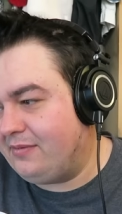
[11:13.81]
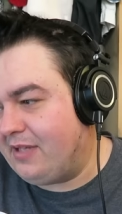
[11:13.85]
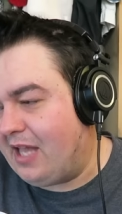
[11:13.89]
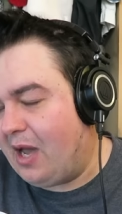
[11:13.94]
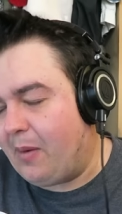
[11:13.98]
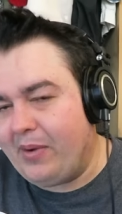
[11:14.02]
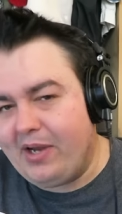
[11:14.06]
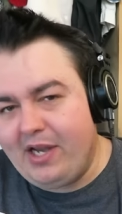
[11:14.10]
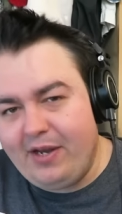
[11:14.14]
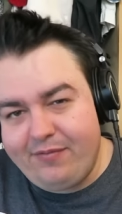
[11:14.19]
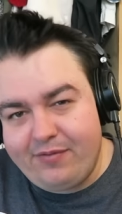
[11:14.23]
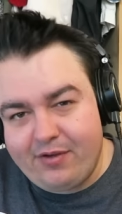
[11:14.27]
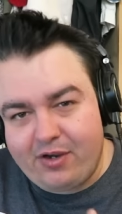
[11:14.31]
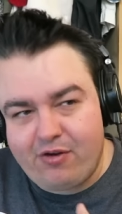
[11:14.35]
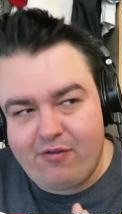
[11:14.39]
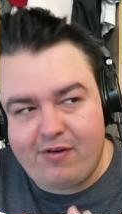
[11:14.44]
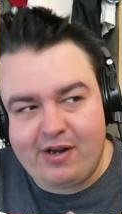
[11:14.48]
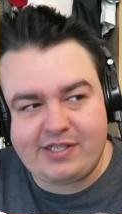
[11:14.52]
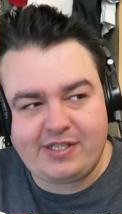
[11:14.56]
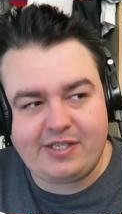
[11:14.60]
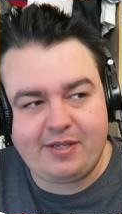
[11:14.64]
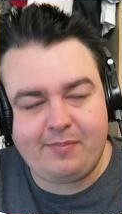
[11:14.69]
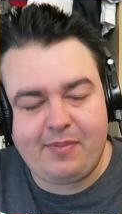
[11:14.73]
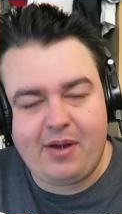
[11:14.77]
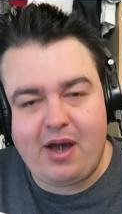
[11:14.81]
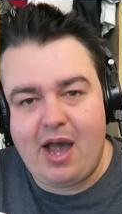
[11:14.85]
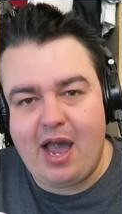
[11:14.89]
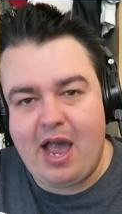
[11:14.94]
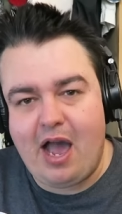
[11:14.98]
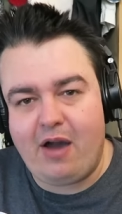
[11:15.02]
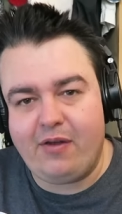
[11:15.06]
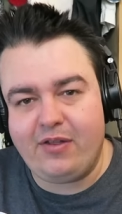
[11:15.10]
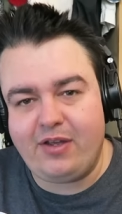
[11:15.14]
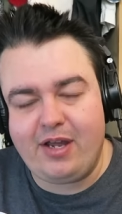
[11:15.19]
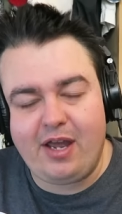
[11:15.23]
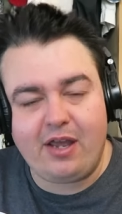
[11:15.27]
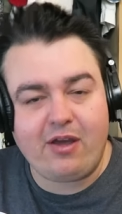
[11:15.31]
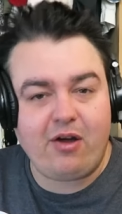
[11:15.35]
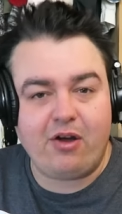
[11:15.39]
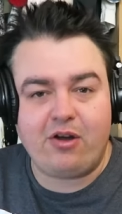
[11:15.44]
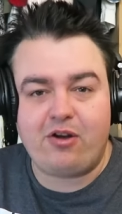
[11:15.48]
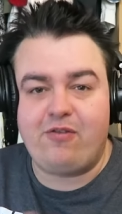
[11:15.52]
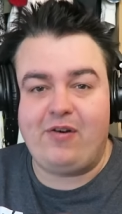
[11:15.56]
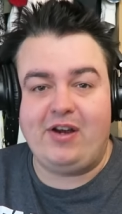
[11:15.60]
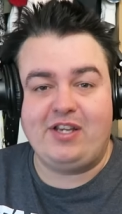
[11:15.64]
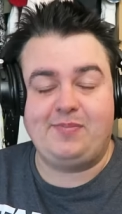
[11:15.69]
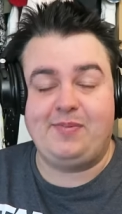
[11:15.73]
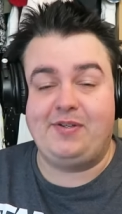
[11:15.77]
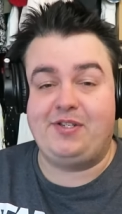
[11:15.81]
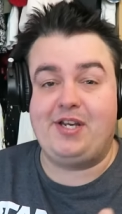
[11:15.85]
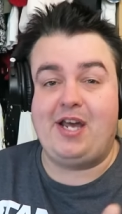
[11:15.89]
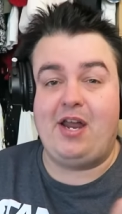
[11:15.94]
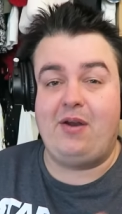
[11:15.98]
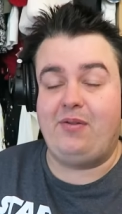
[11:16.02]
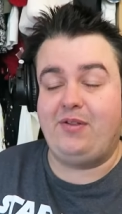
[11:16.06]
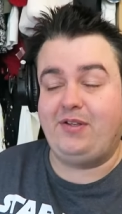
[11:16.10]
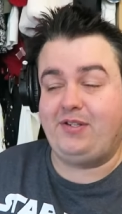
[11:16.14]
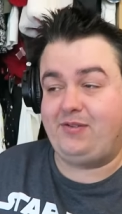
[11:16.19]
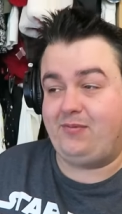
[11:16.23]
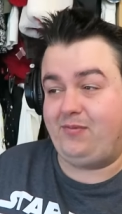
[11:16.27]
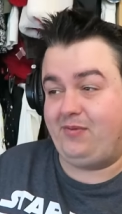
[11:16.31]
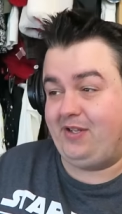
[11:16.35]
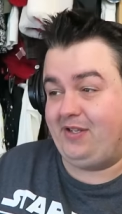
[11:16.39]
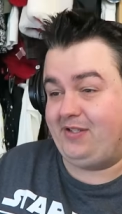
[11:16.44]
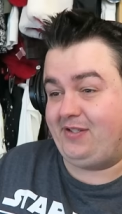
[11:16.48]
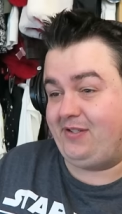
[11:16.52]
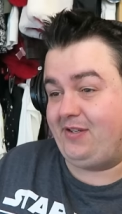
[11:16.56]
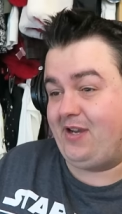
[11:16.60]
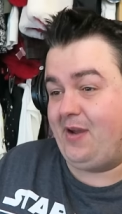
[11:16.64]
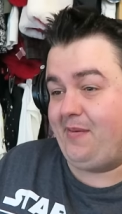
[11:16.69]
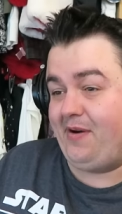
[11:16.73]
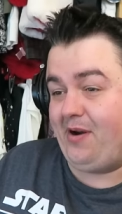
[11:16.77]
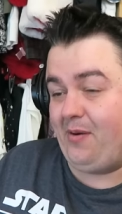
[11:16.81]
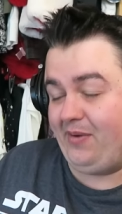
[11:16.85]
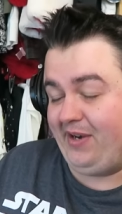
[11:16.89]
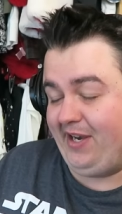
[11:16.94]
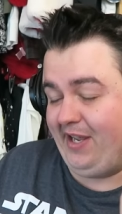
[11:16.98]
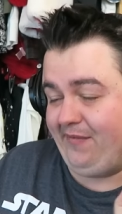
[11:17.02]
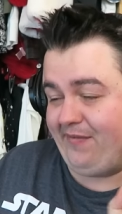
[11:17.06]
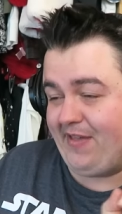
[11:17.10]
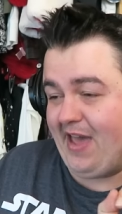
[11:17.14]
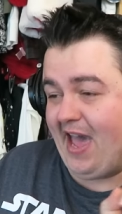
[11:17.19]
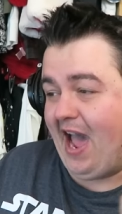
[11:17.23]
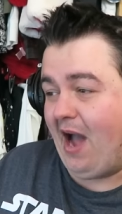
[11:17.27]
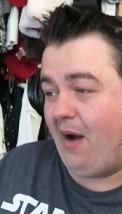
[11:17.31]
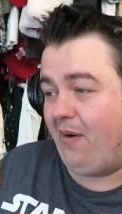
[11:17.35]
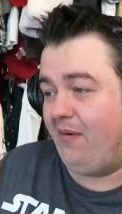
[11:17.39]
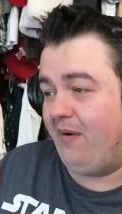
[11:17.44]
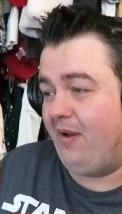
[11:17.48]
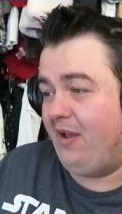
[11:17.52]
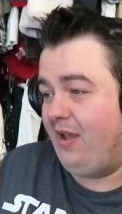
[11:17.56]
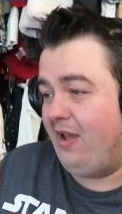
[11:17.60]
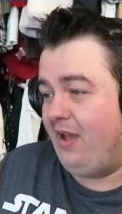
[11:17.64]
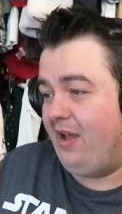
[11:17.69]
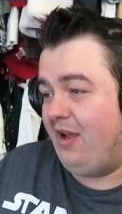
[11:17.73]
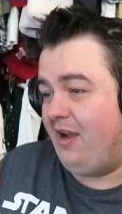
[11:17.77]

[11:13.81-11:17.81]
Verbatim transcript: No, we'll leave the caressing part out. You ain't got to caress my channel this, this time, right? We'll leave that out.